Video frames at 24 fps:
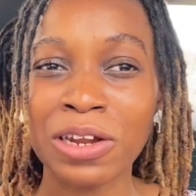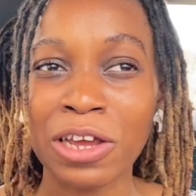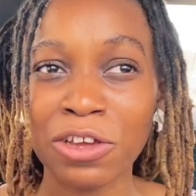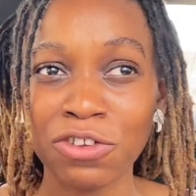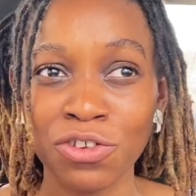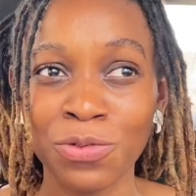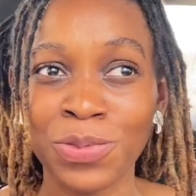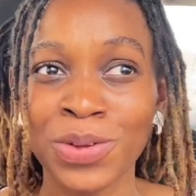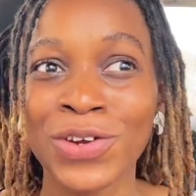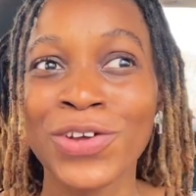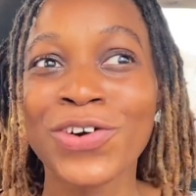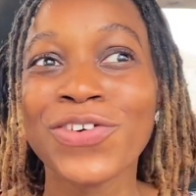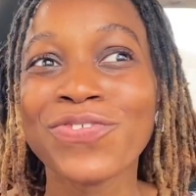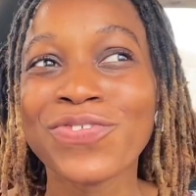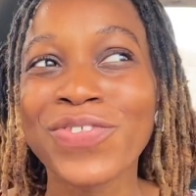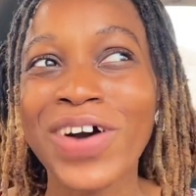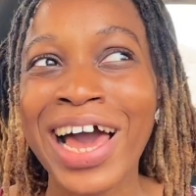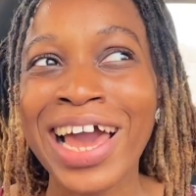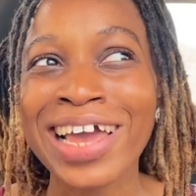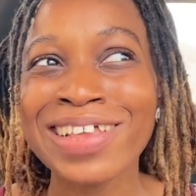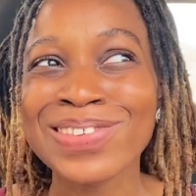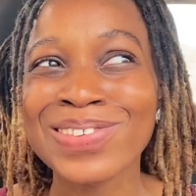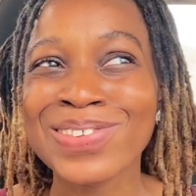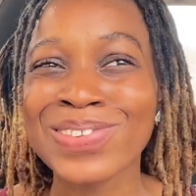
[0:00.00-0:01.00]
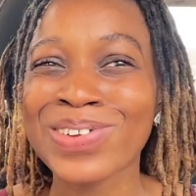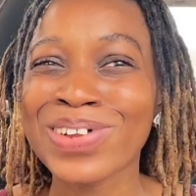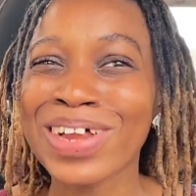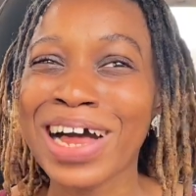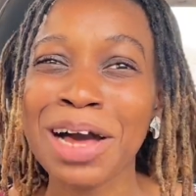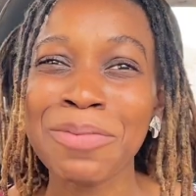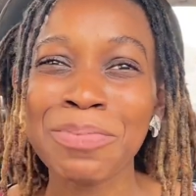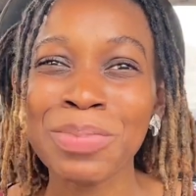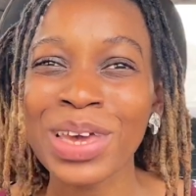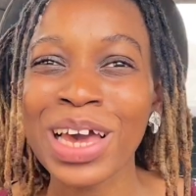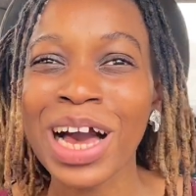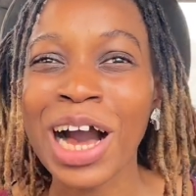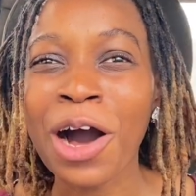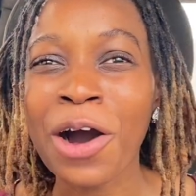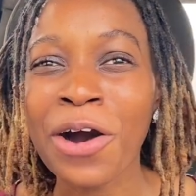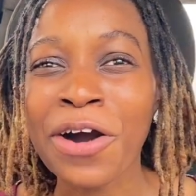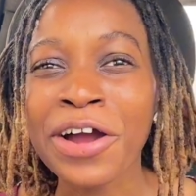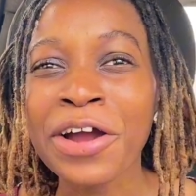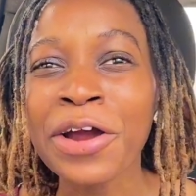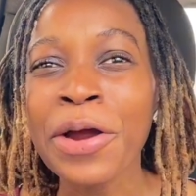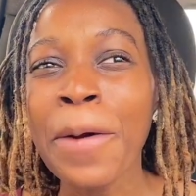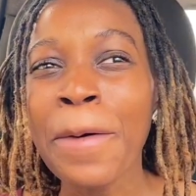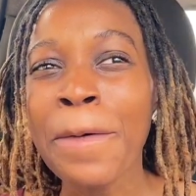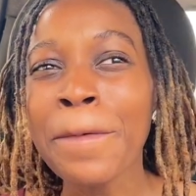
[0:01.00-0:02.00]
there should be no fights, it's all happy
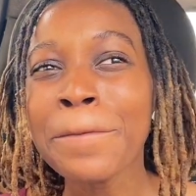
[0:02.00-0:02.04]
hour.